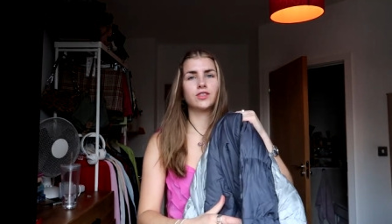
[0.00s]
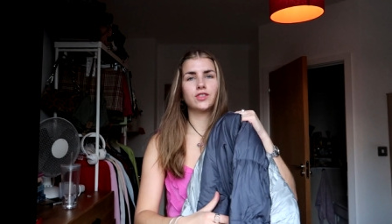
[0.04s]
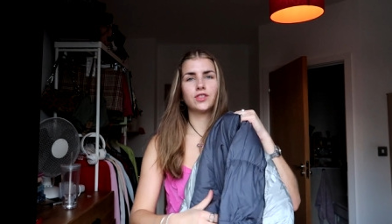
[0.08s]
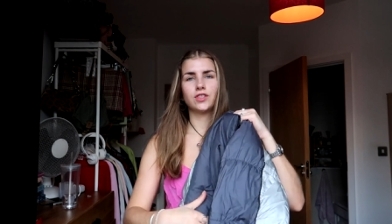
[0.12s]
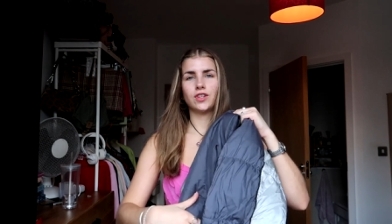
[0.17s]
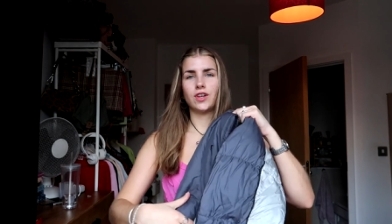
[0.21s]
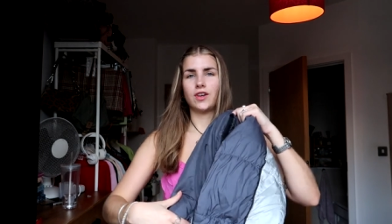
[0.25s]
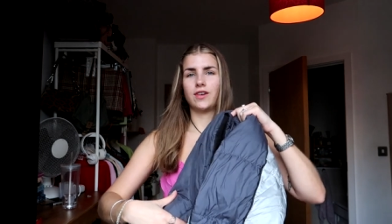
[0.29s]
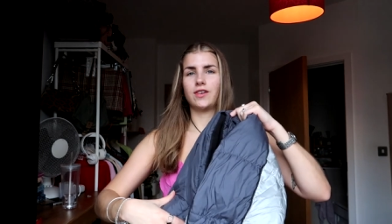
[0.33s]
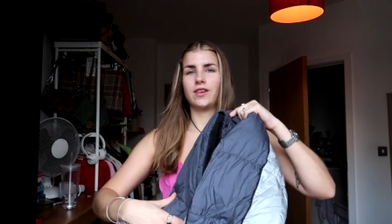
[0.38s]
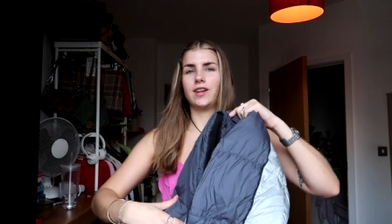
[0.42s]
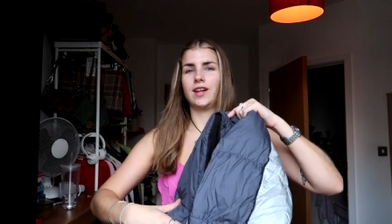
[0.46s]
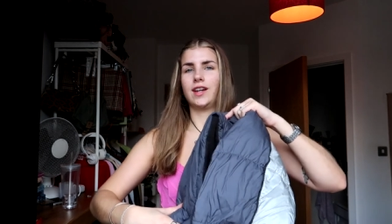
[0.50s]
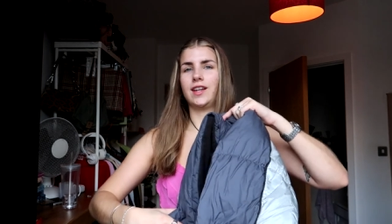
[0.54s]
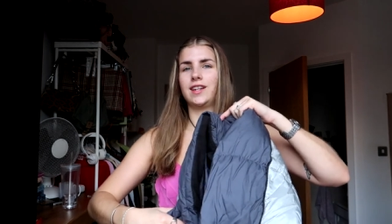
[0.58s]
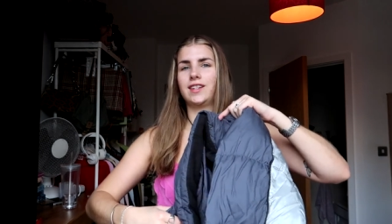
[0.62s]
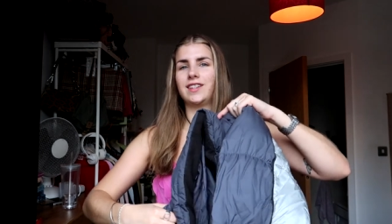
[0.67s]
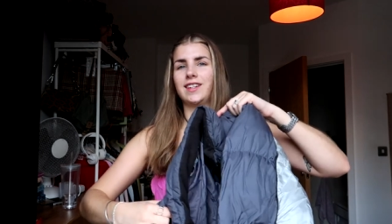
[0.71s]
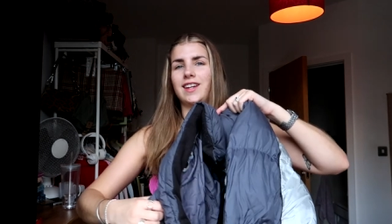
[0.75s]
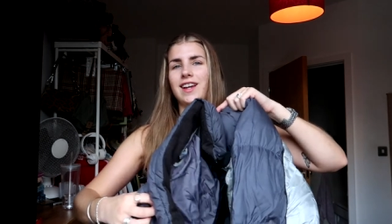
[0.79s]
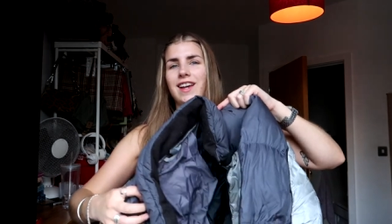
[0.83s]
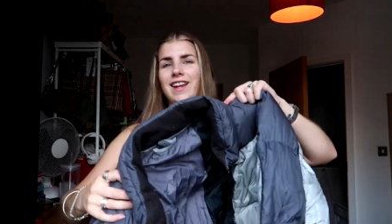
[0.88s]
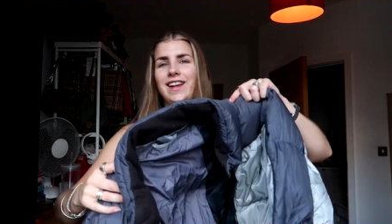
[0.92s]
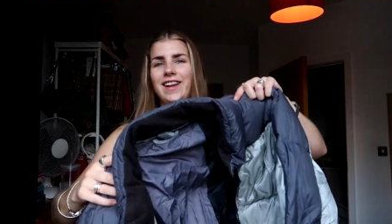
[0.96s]
so
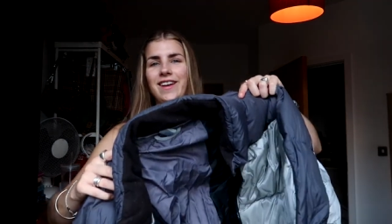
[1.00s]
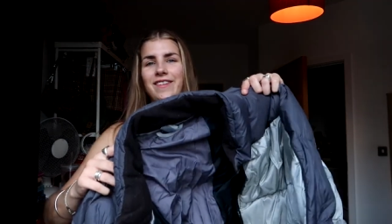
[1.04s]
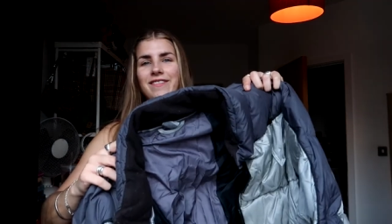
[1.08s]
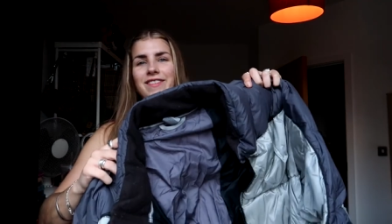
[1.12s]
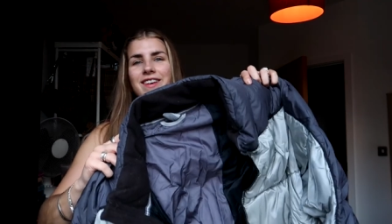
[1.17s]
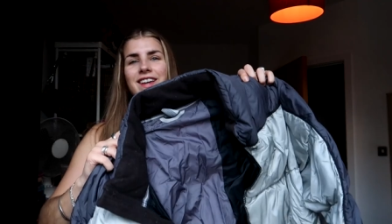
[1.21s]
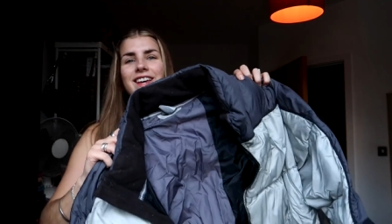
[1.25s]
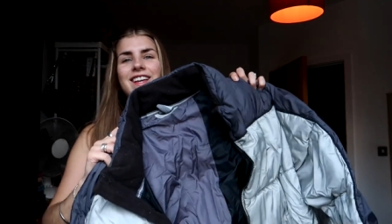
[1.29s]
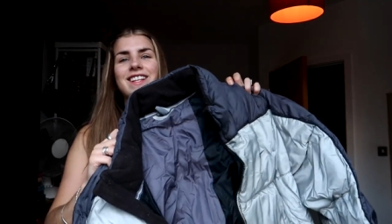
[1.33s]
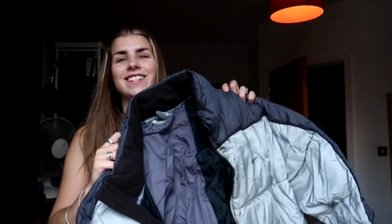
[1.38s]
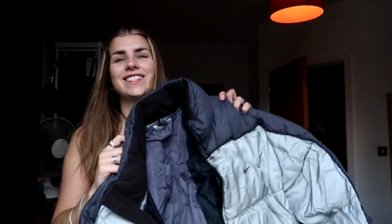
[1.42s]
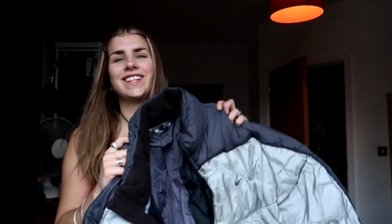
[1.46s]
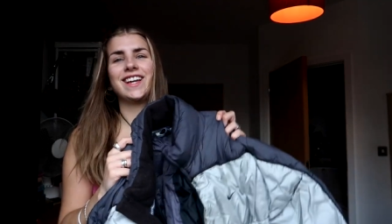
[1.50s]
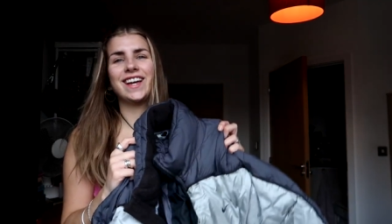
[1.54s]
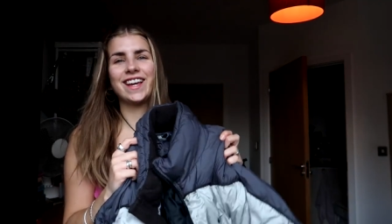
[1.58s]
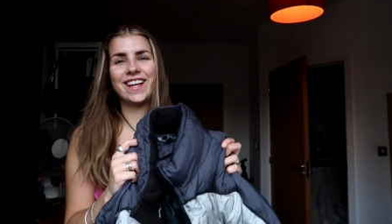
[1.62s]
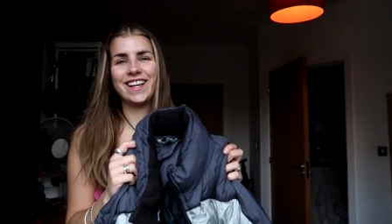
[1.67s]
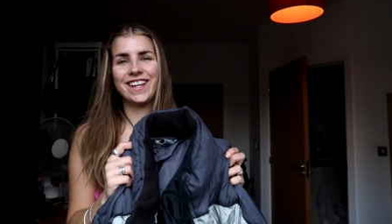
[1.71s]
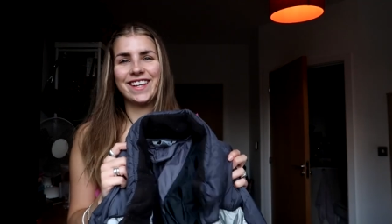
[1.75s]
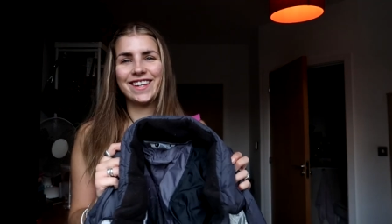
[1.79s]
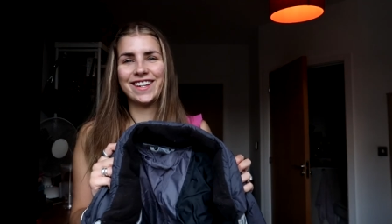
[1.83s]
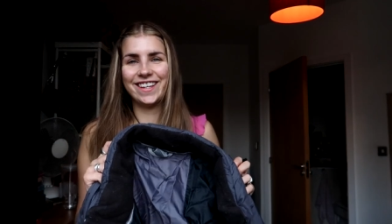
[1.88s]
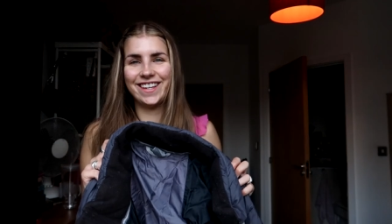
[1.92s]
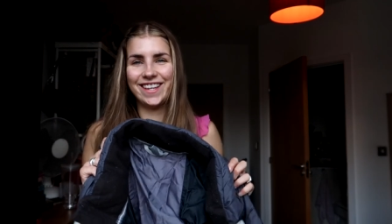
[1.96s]
good. I love it. It's
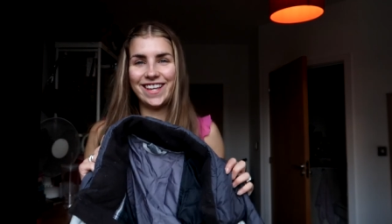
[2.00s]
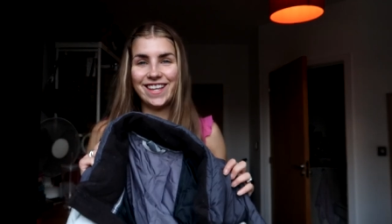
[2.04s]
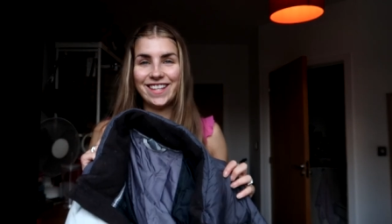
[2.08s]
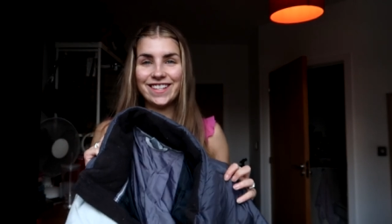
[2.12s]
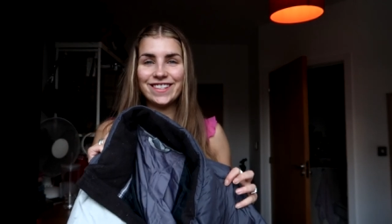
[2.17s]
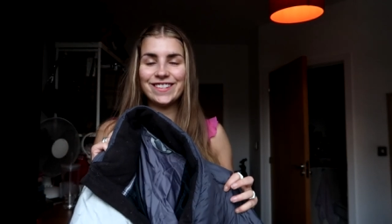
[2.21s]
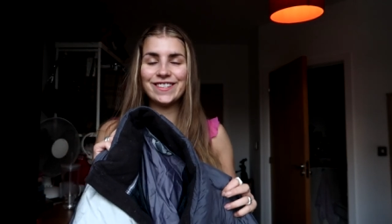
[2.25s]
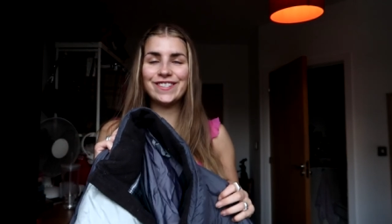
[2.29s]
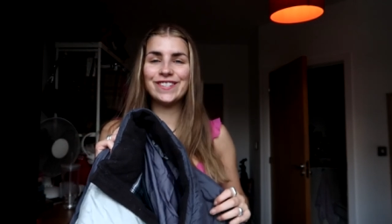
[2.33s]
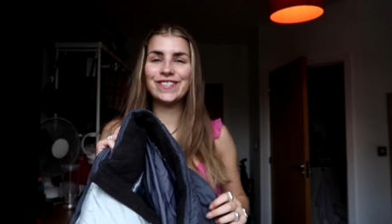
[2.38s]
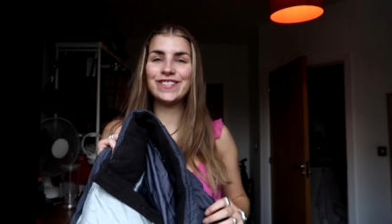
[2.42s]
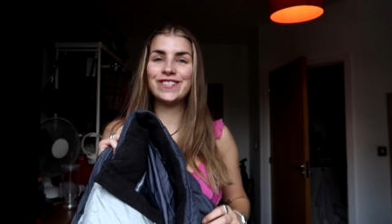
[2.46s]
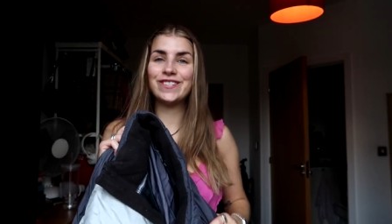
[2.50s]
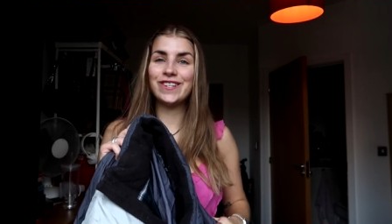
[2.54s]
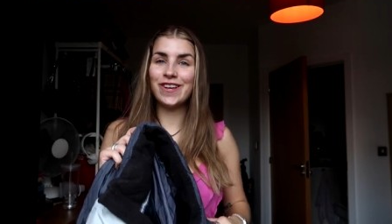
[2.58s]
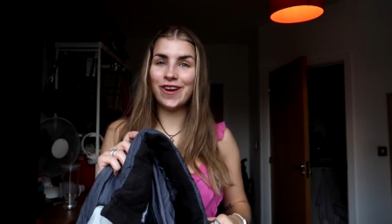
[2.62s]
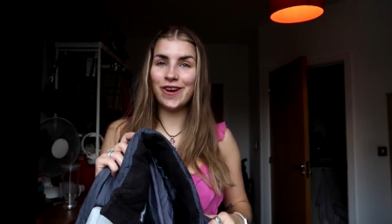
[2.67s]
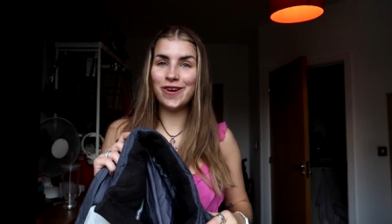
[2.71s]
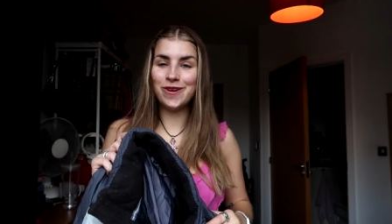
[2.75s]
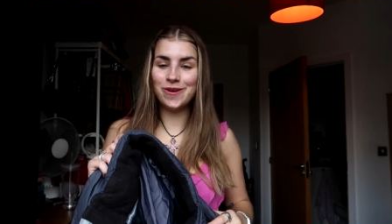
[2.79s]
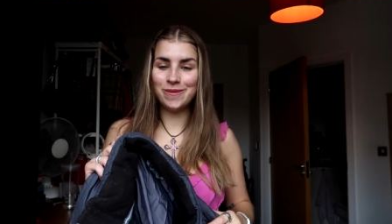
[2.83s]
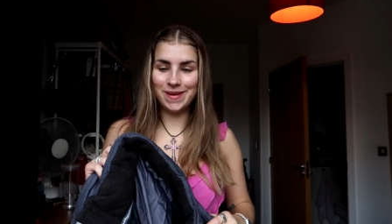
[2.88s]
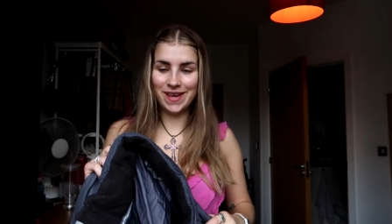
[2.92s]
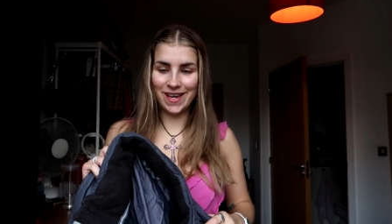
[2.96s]
like, it's
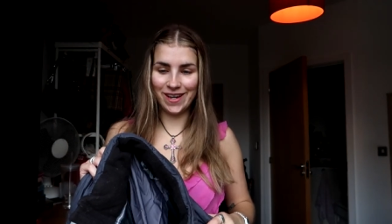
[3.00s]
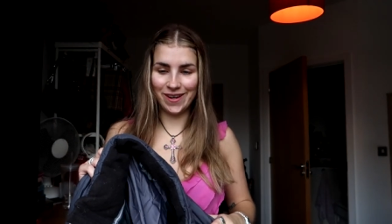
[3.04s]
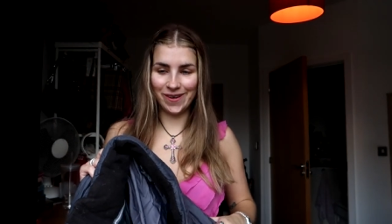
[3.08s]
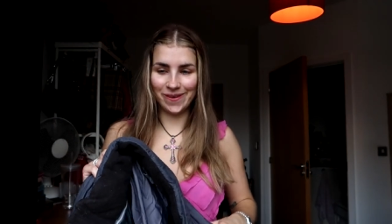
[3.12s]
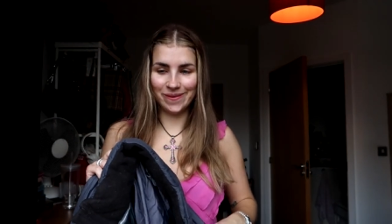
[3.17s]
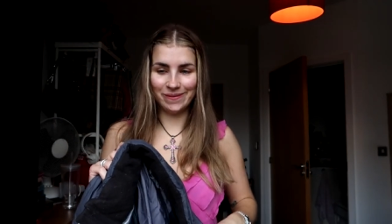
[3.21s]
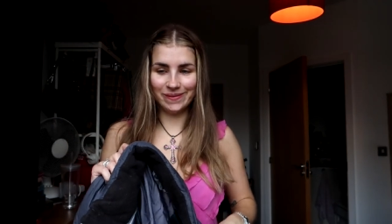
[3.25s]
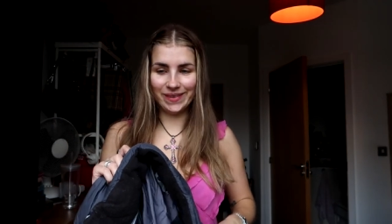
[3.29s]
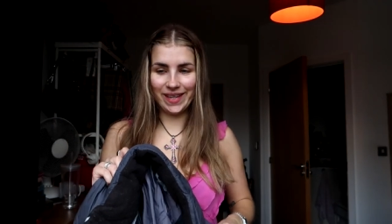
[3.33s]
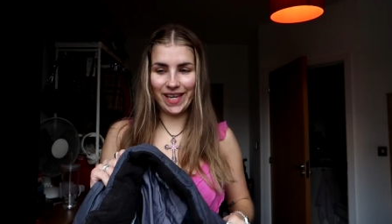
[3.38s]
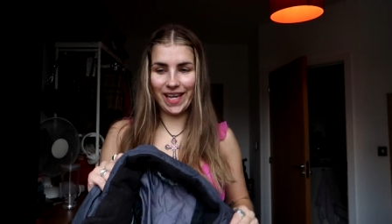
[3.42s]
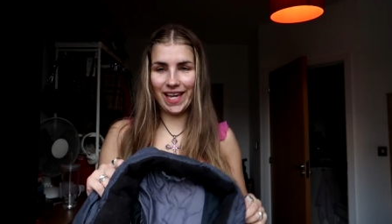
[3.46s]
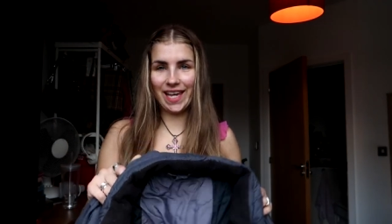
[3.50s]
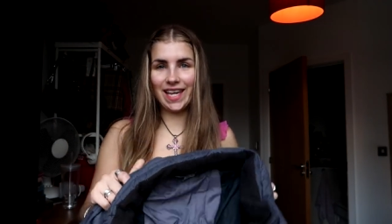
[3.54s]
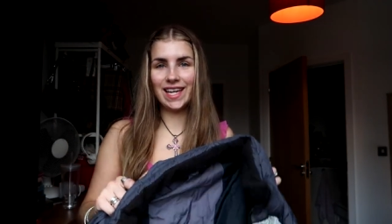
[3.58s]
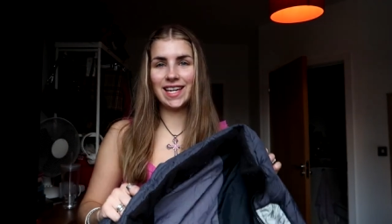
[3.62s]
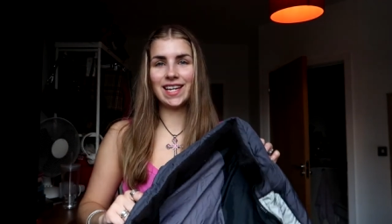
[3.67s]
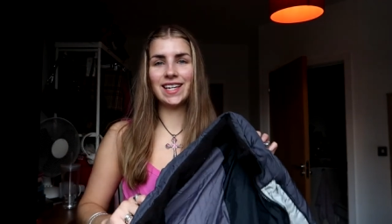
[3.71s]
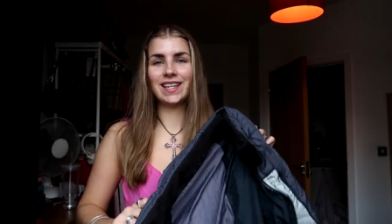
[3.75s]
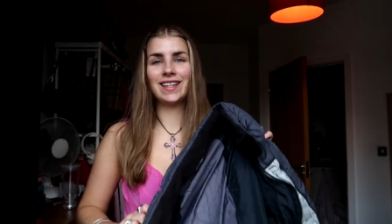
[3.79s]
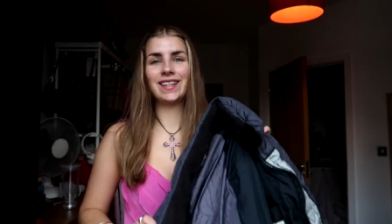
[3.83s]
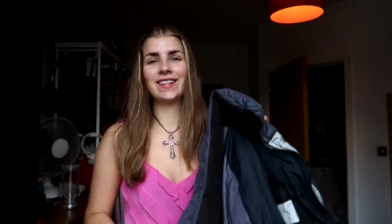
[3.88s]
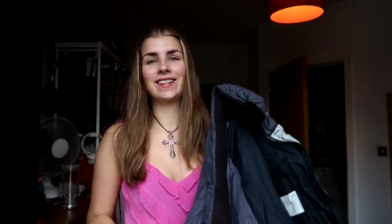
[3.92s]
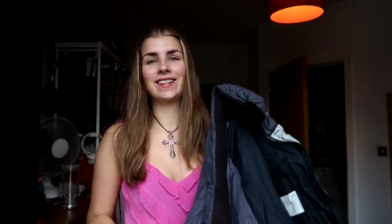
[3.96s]
so big on me.